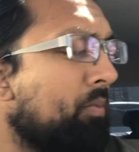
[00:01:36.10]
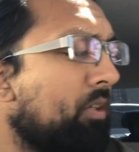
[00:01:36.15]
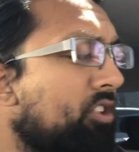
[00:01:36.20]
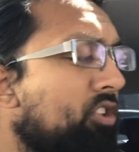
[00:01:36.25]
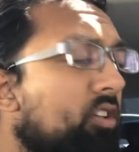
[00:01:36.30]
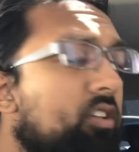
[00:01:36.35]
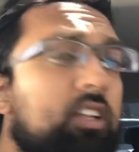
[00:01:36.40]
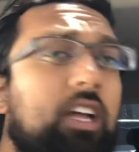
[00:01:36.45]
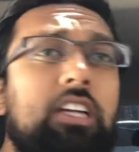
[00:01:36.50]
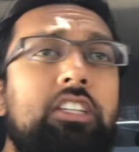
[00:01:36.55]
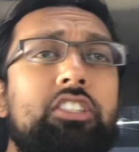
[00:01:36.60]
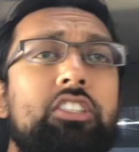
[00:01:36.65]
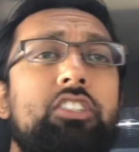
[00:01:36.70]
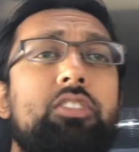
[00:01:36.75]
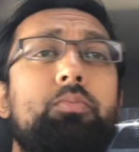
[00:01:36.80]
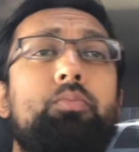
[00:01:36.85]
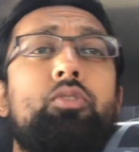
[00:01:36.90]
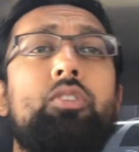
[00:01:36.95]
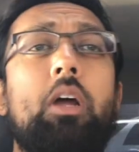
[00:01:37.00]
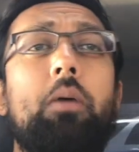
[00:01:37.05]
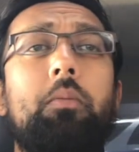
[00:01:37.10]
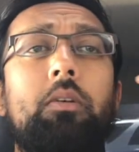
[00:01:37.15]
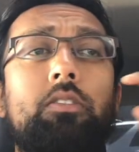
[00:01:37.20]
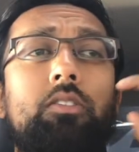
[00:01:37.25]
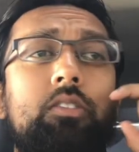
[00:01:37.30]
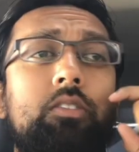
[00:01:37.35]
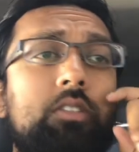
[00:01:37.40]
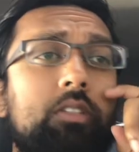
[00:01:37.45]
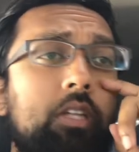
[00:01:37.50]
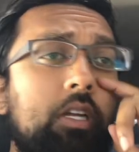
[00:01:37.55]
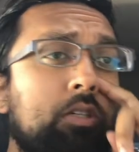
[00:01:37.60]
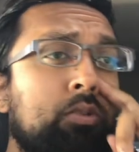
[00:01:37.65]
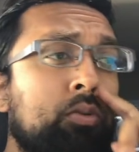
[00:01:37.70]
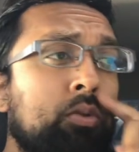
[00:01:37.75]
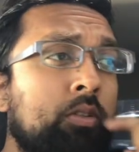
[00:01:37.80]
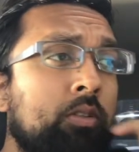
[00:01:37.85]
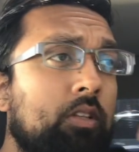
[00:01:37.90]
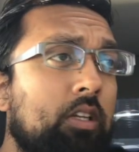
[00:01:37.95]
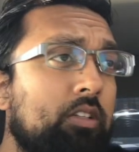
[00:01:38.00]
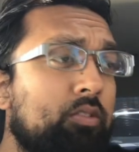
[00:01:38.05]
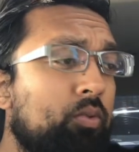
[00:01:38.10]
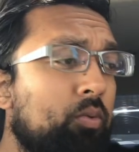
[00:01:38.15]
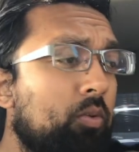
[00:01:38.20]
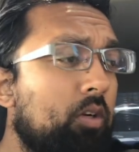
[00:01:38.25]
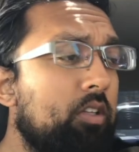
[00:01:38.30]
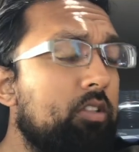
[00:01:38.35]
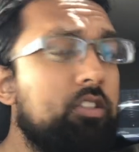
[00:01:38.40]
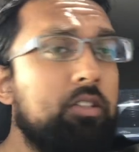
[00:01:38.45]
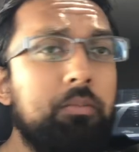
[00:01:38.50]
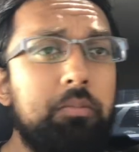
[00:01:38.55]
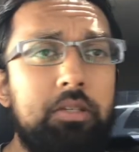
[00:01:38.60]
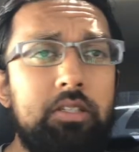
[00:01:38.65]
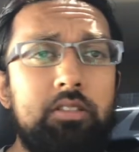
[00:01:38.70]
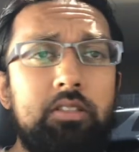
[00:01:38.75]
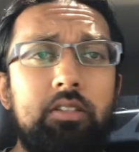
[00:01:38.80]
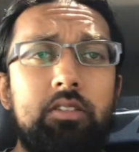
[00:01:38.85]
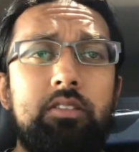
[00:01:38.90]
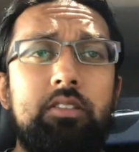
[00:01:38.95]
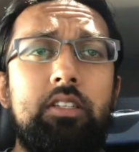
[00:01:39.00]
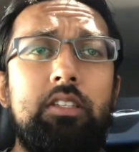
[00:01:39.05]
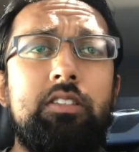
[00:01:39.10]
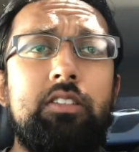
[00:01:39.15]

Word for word: Make sure to like, share, and subscribe. I'll see you in the next one. Thanks for watching. Peace out and stay